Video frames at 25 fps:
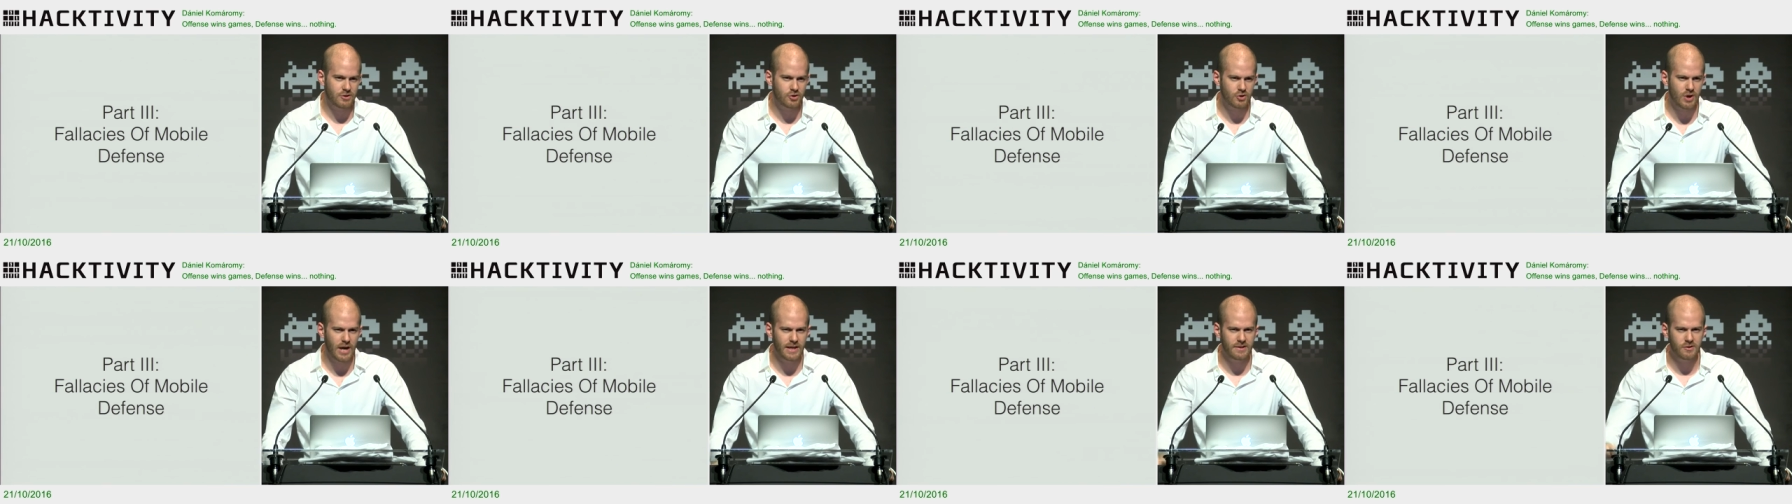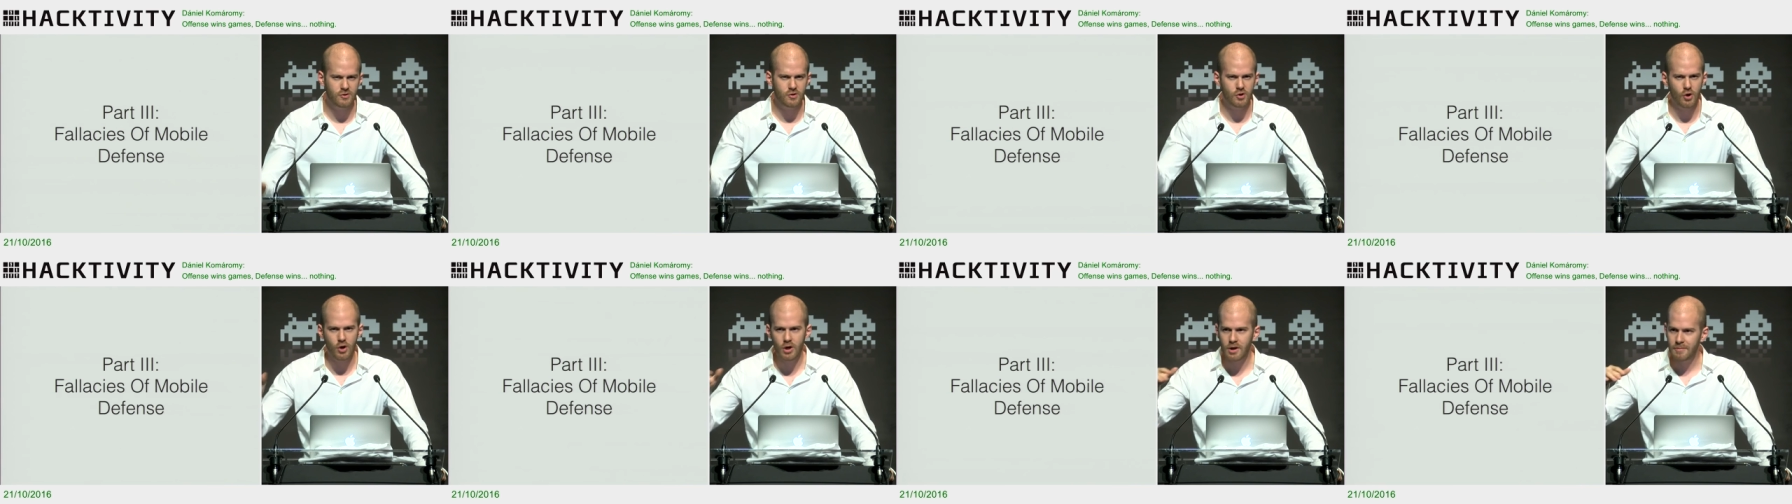I try
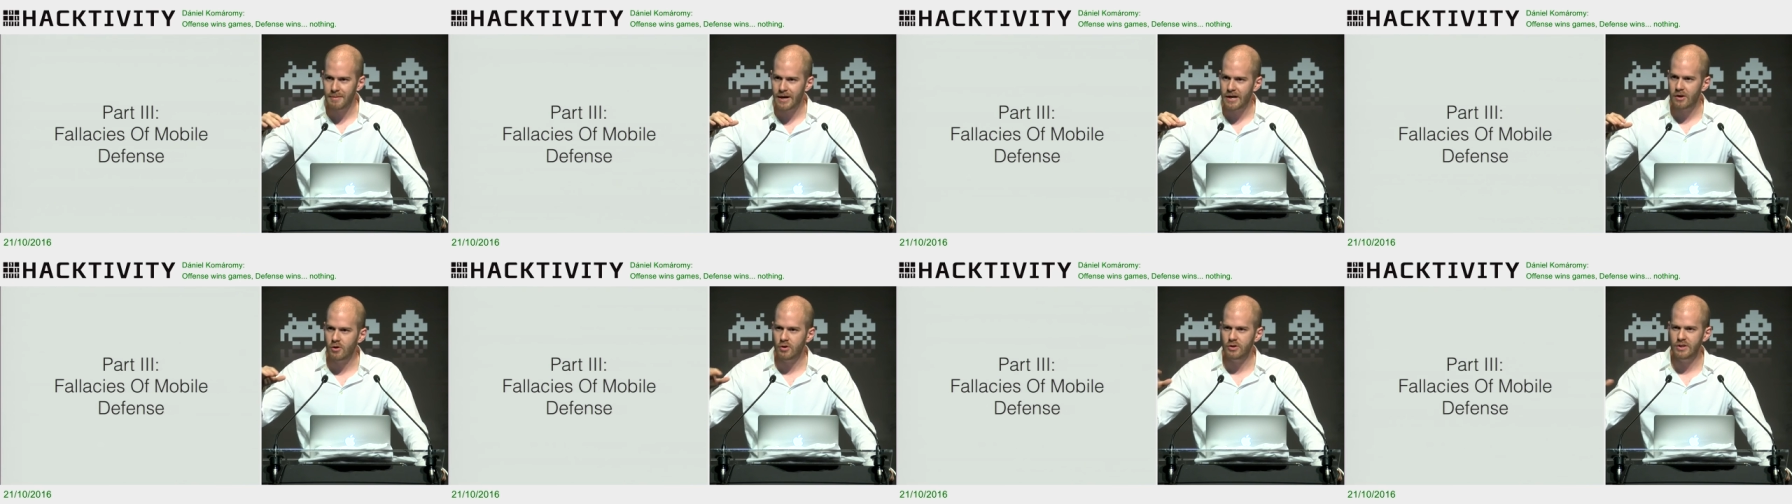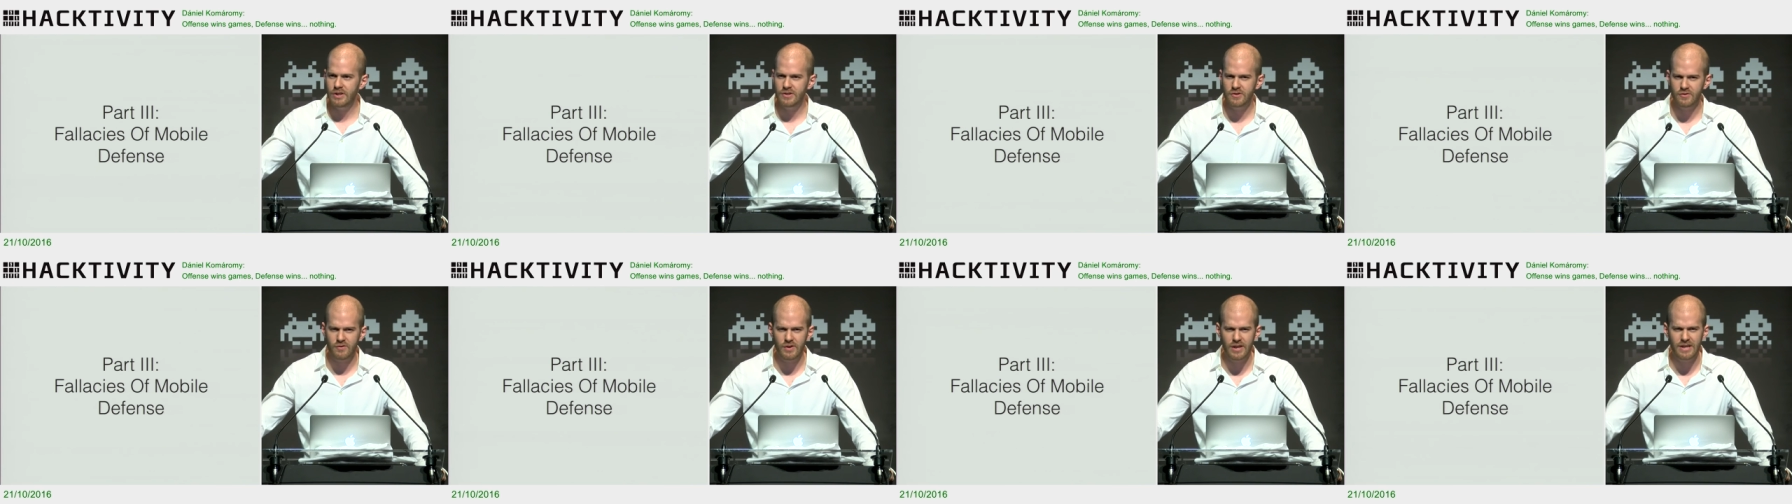to talk about all
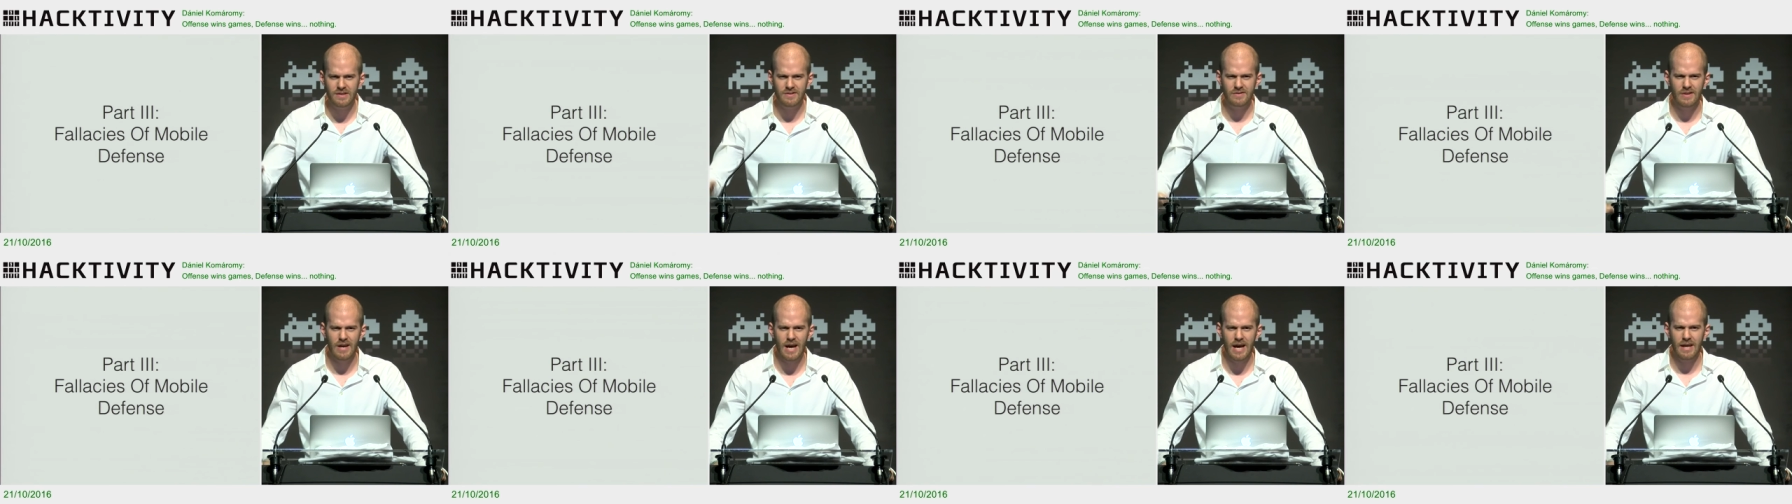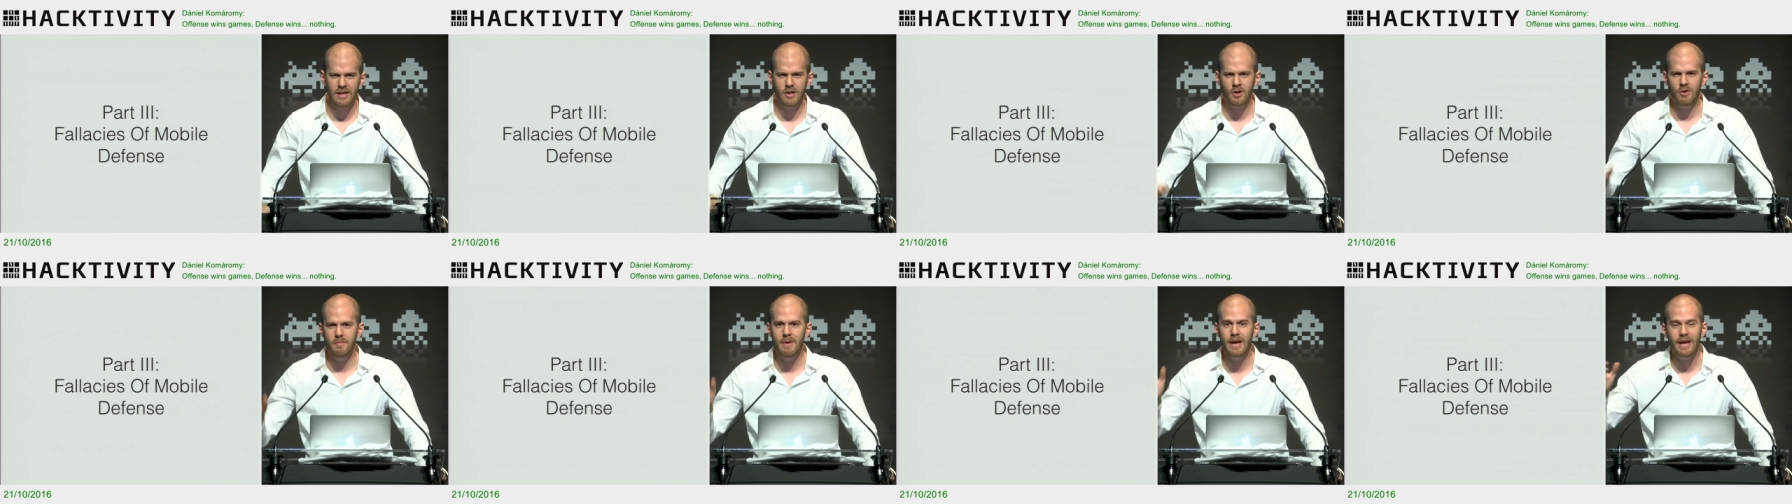these things
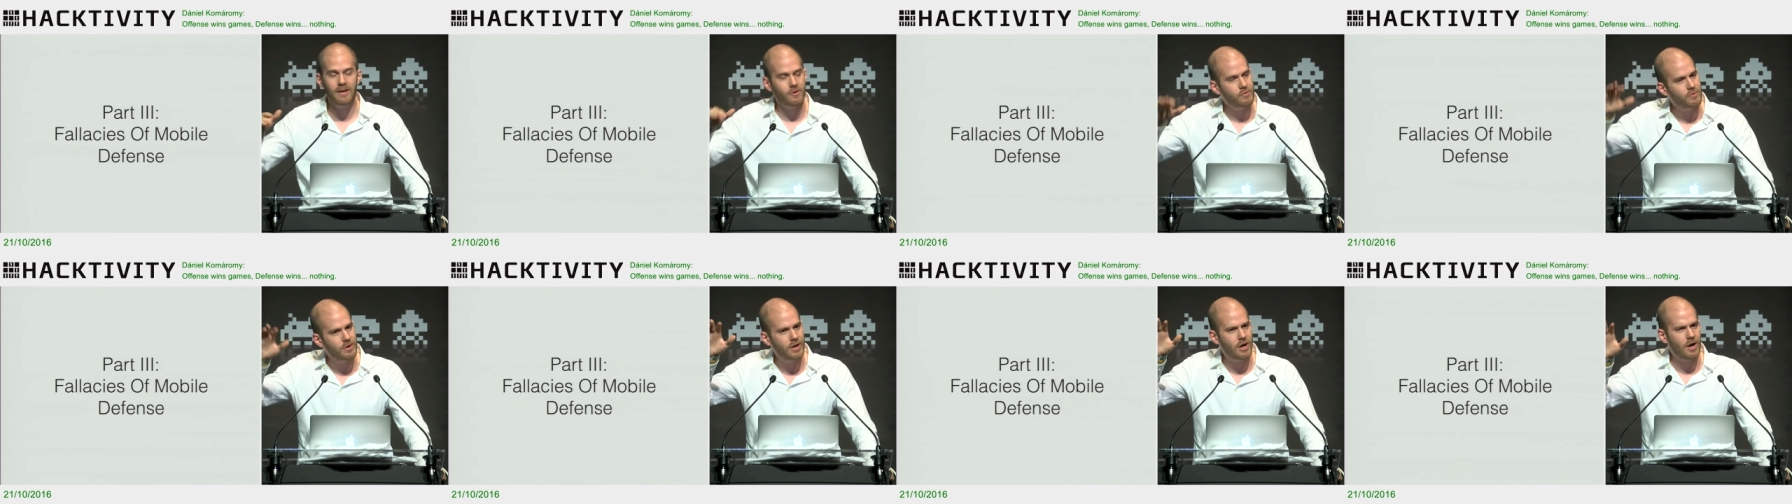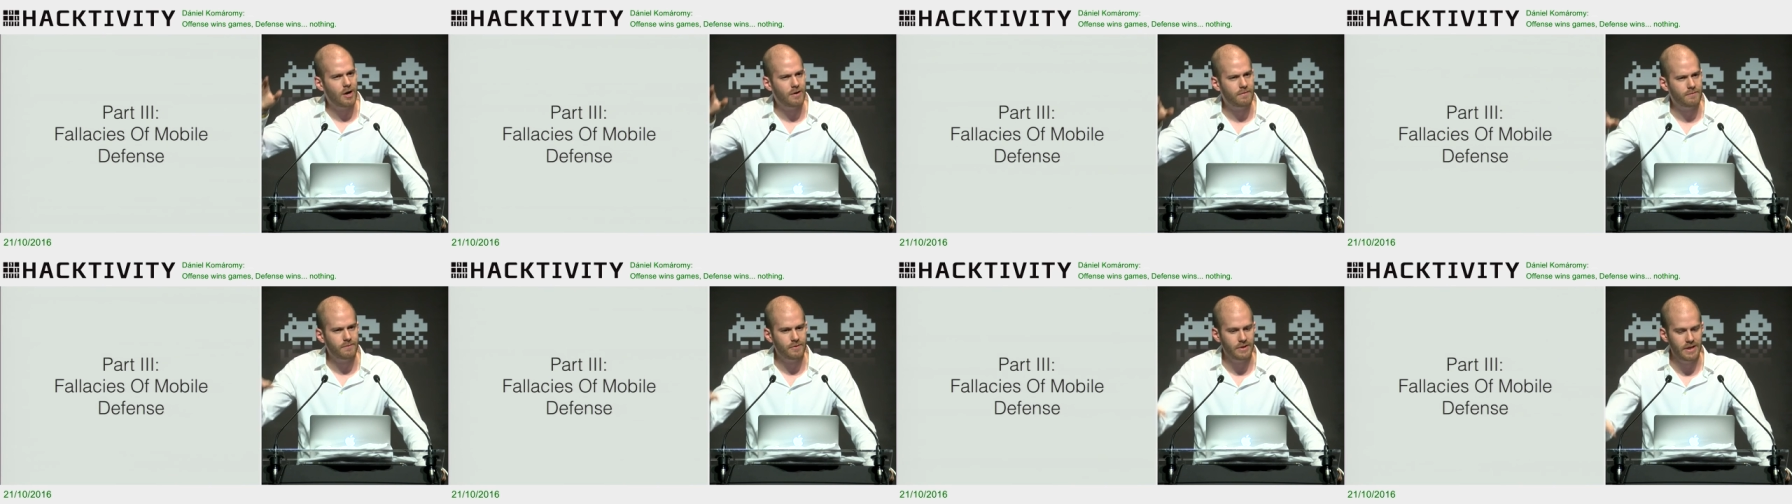that make it really
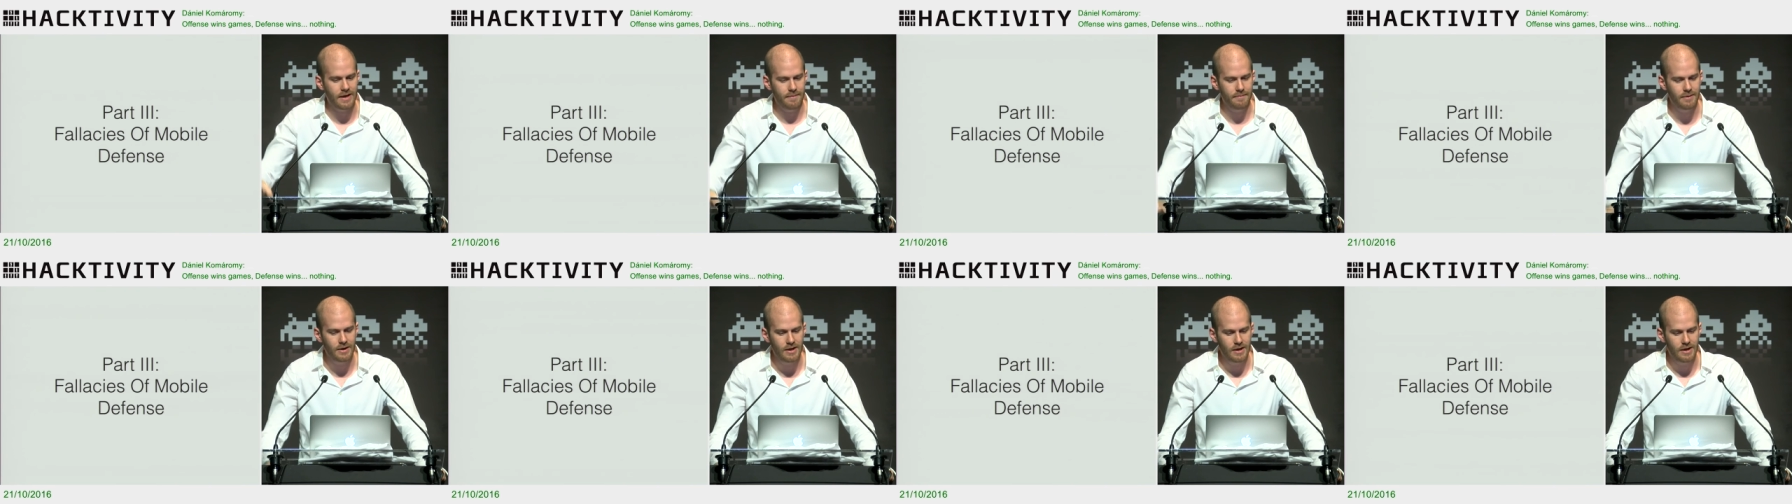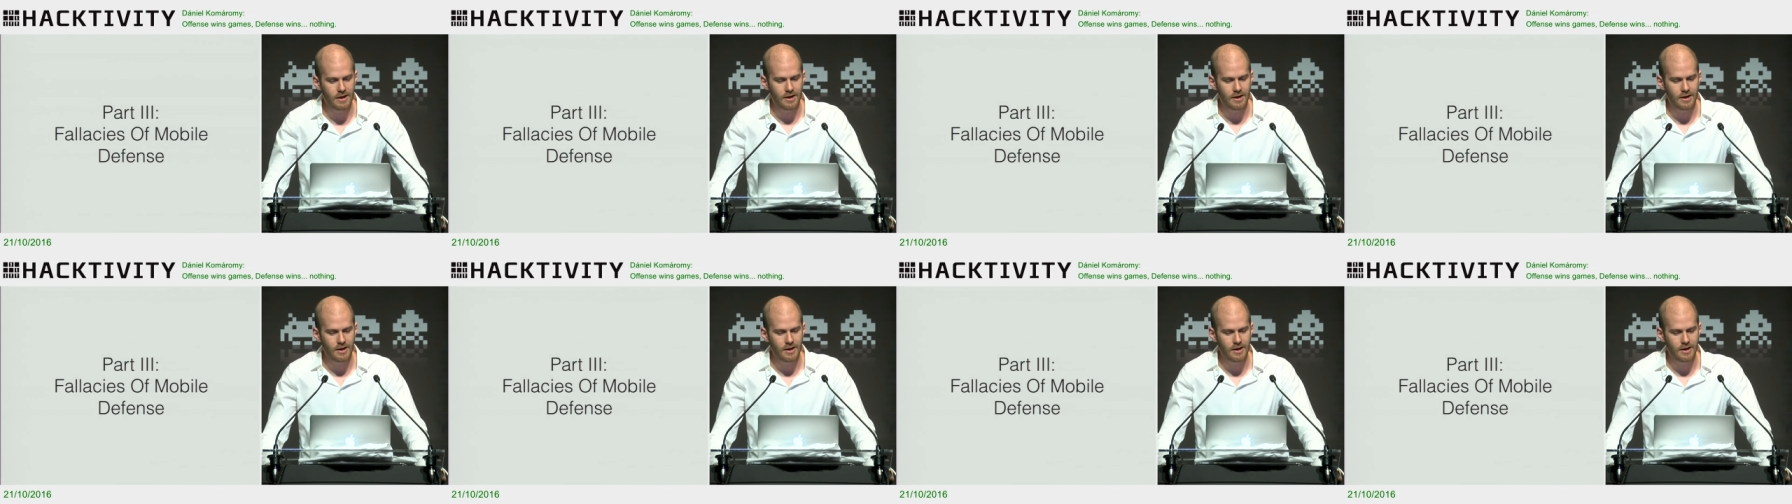hard for them.